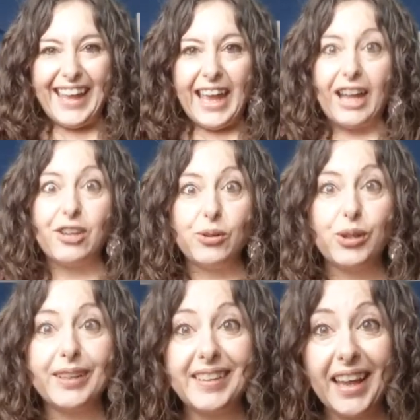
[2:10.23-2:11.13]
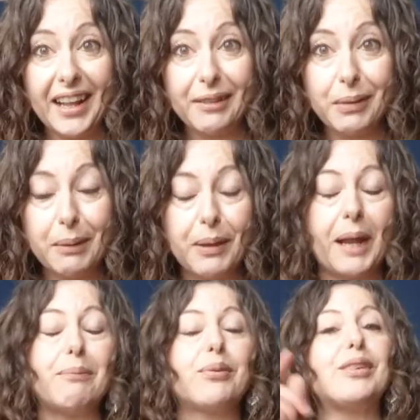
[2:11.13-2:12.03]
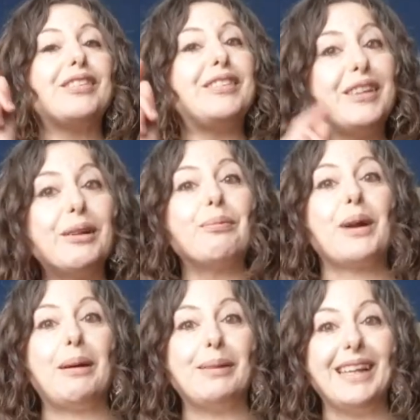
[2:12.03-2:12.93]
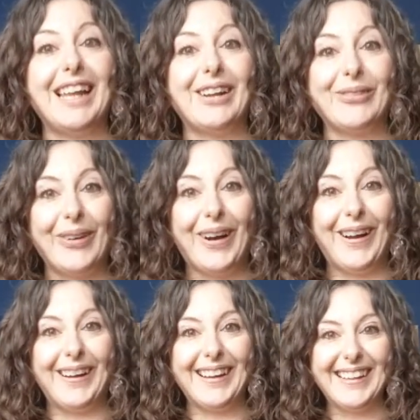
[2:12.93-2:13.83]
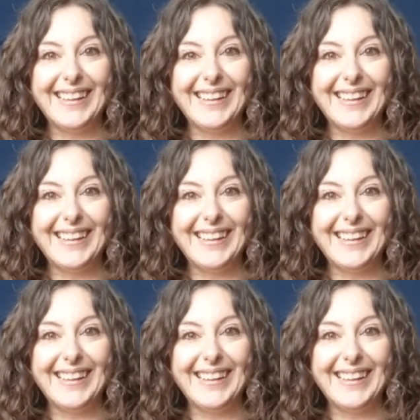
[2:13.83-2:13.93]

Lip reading: And you could tell me, but I still probably get it wrong.